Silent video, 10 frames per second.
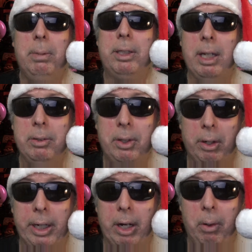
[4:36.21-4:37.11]
but something's got
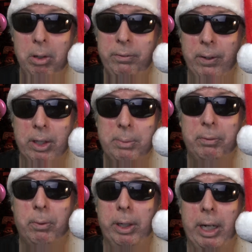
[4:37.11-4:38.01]
to go wrong first
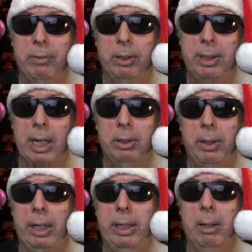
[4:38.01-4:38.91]
before you have to start
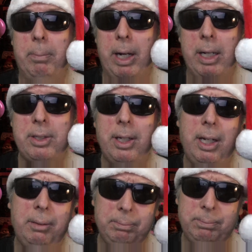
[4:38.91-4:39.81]
tracking down parts,
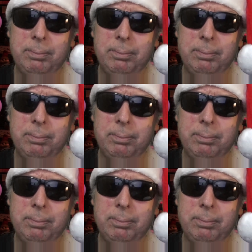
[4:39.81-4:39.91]
and